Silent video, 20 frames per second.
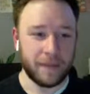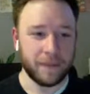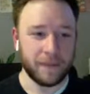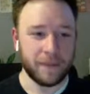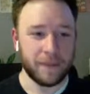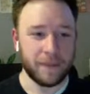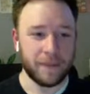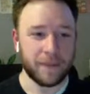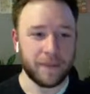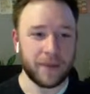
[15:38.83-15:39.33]
yeah.
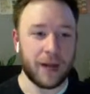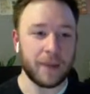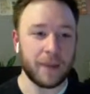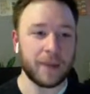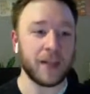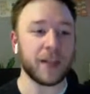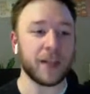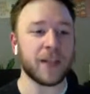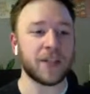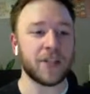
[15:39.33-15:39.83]
I
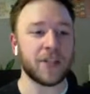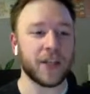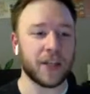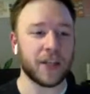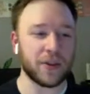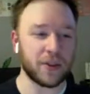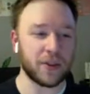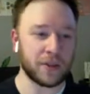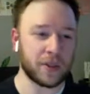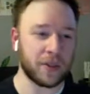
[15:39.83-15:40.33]
mean, unless you
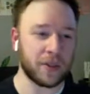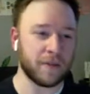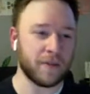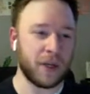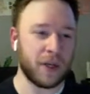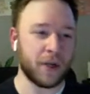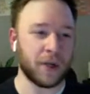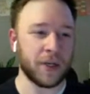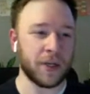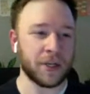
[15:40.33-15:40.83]
get those
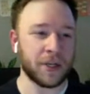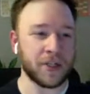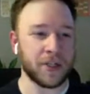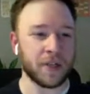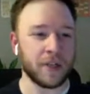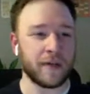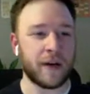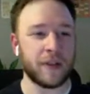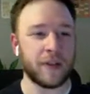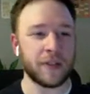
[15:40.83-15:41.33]
curveball
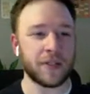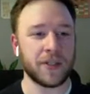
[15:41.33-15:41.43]
questions of